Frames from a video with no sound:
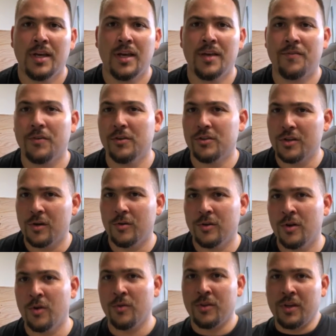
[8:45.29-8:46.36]
If you don't
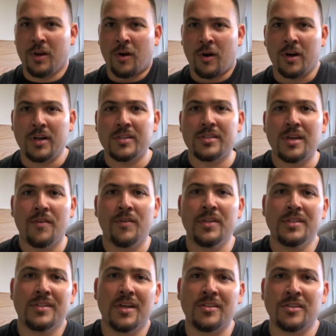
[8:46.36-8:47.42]
know, the
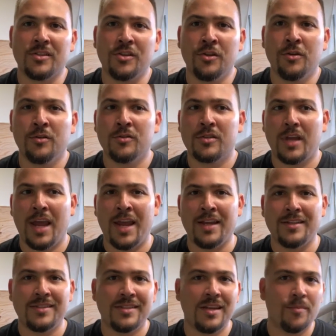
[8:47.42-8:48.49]
RX-7 doesn't use
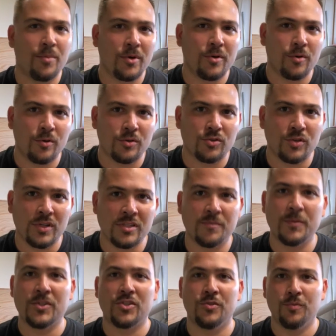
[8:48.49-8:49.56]
a typical
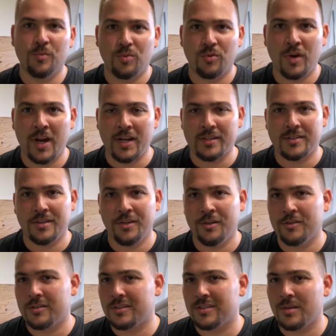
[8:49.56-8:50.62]
transmission brace. It
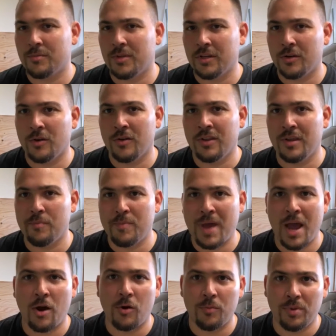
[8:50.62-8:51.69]
uses something called the
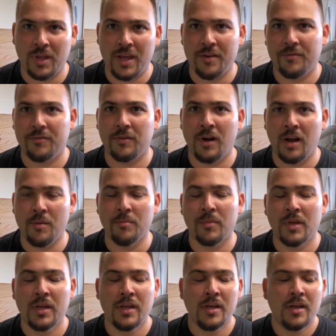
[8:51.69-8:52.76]
power plant frame.
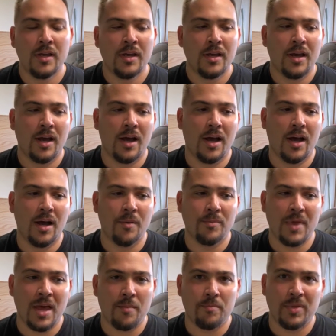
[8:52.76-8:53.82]

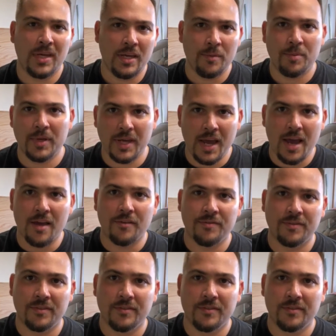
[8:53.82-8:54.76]
That PPF